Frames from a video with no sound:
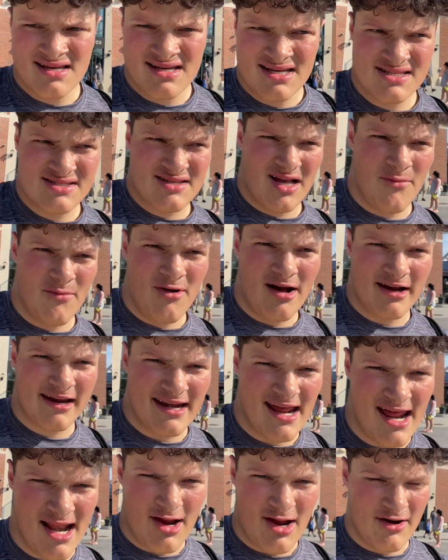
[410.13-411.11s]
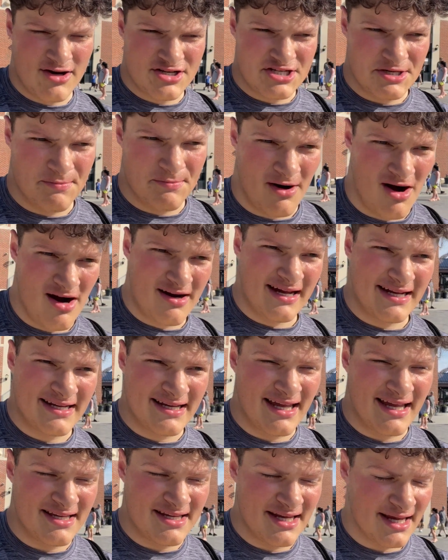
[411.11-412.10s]
So I'm walking out of Hersheypark. I
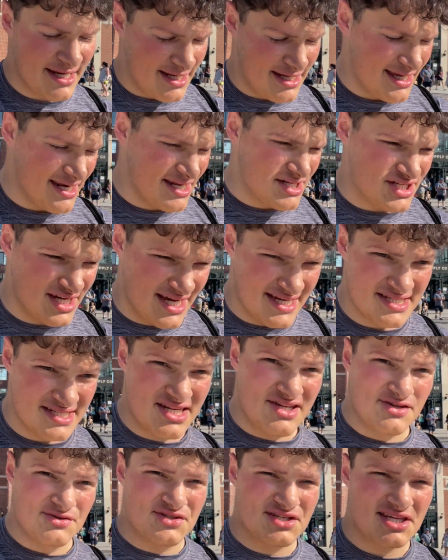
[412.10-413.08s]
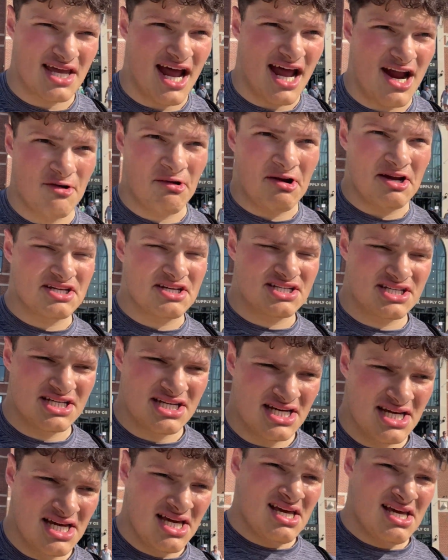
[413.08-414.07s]
get a chance to do Sky Rush.
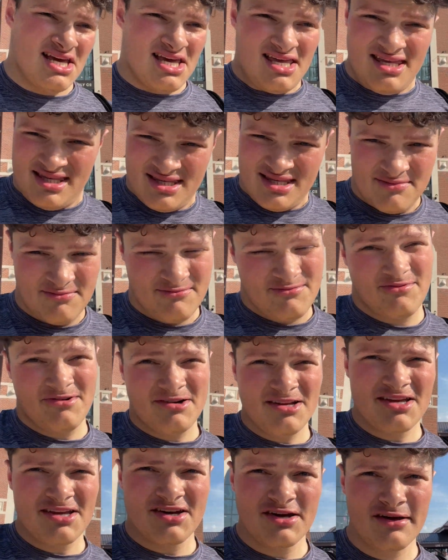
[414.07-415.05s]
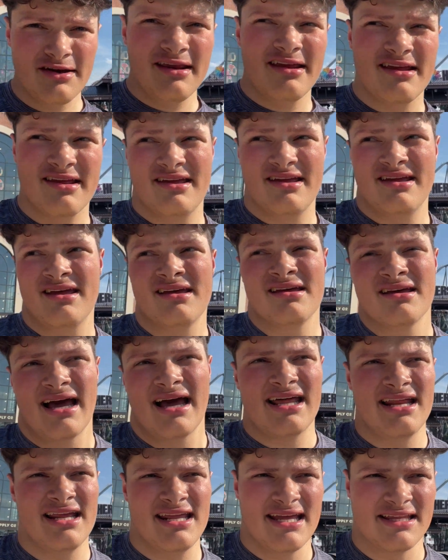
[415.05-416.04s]
It's pretty good.
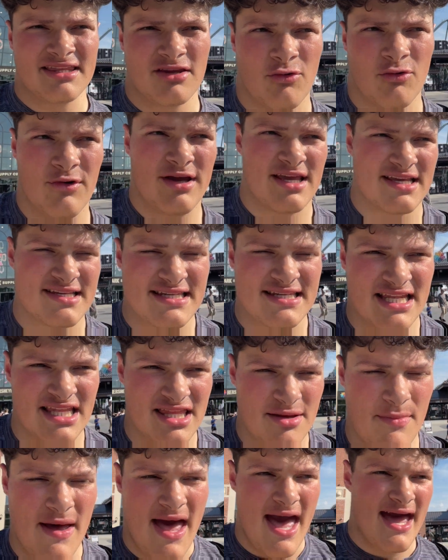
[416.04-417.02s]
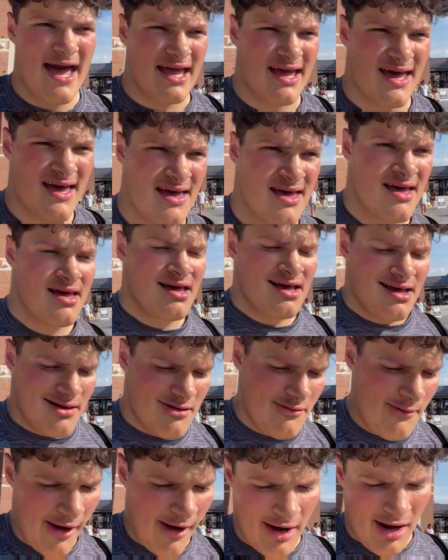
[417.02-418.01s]
I didn't get the wing seat in the back,
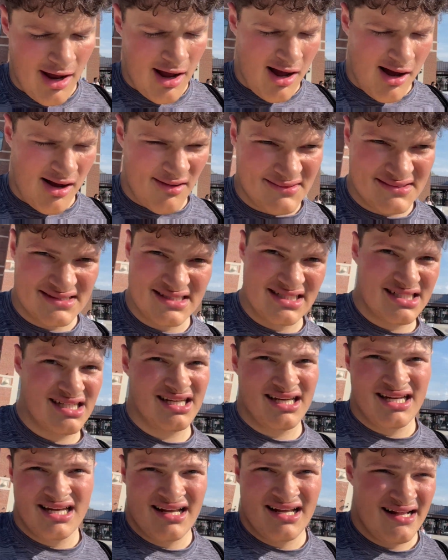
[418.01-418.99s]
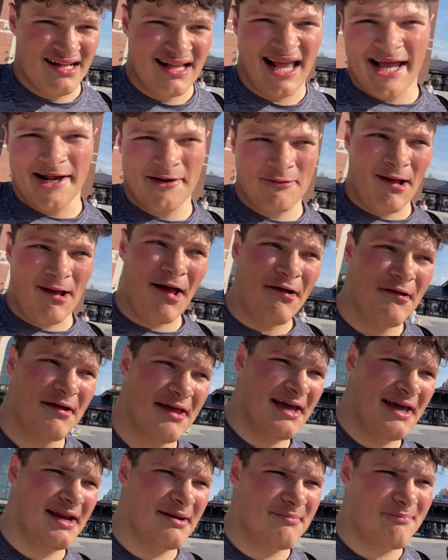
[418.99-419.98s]
but that
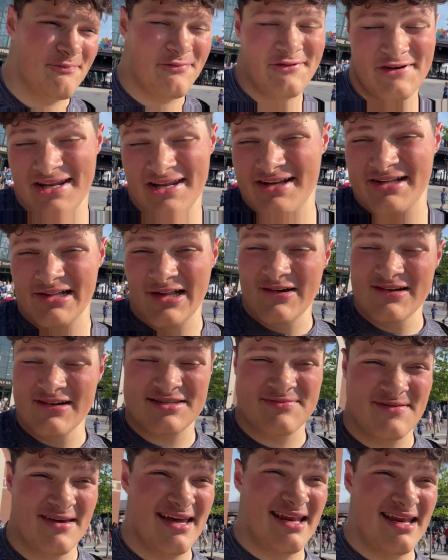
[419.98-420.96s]
Wildcat, pretty close, man.